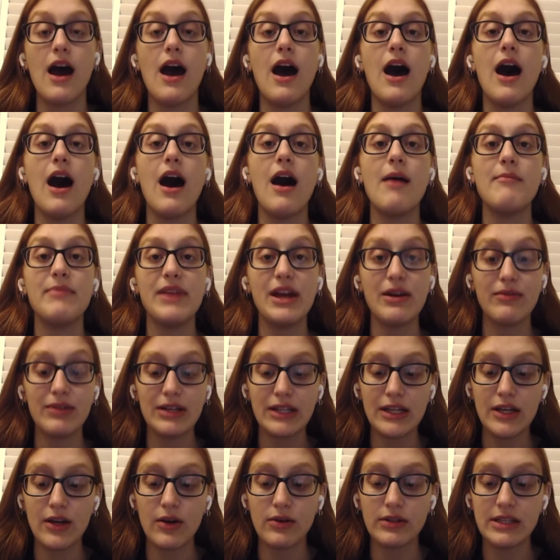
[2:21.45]
They
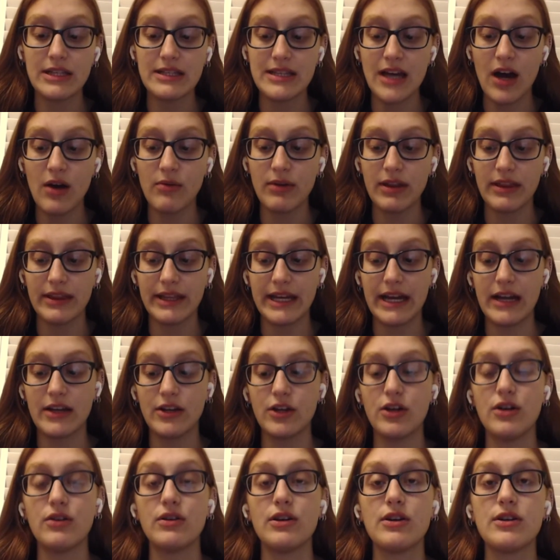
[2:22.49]
really only dealt with
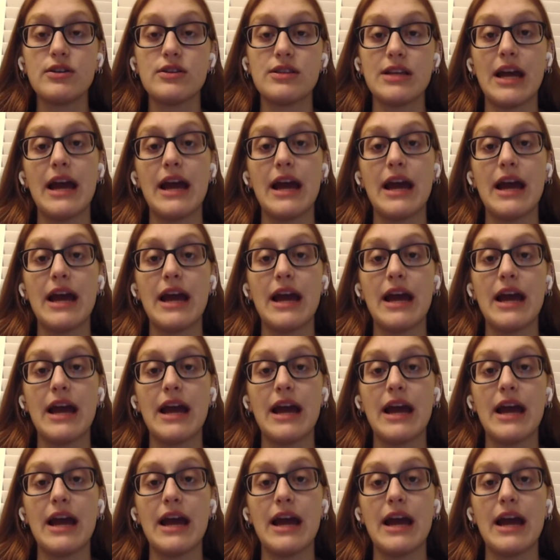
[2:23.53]
landowners